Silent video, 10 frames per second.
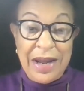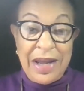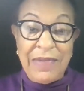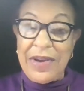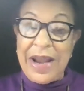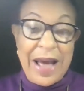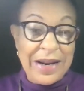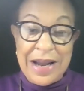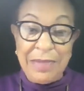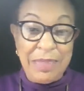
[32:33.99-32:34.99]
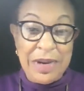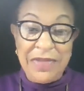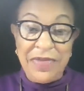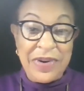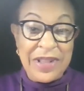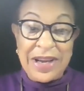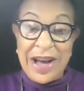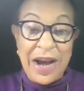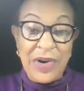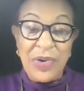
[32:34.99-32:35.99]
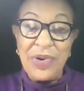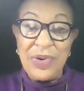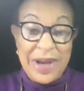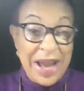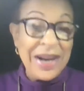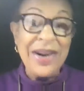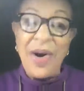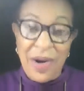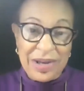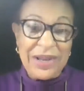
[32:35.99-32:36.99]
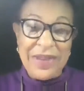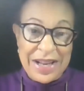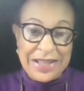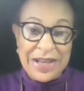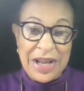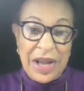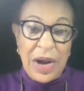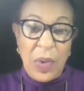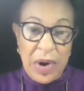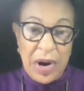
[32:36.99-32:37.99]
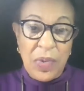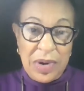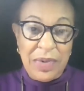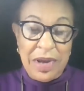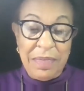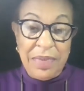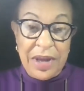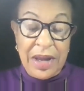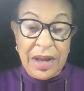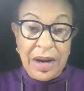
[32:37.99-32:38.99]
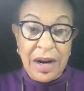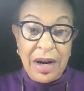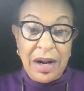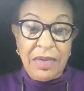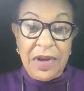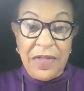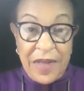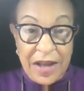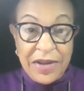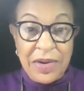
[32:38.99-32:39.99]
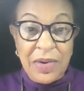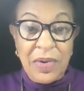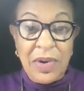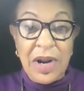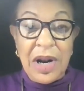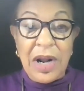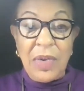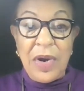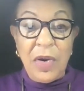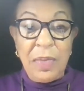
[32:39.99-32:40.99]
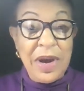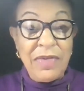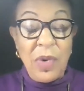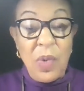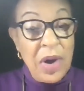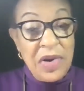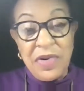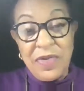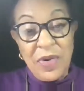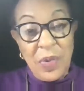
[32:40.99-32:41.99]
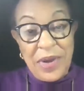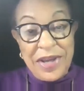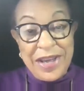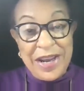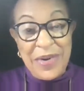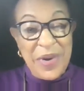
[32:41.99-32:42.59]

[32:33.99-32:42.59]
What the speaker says: If it had not been for the God who created all of us, where would we be? We thank you. We hope you have a wonderful weekend.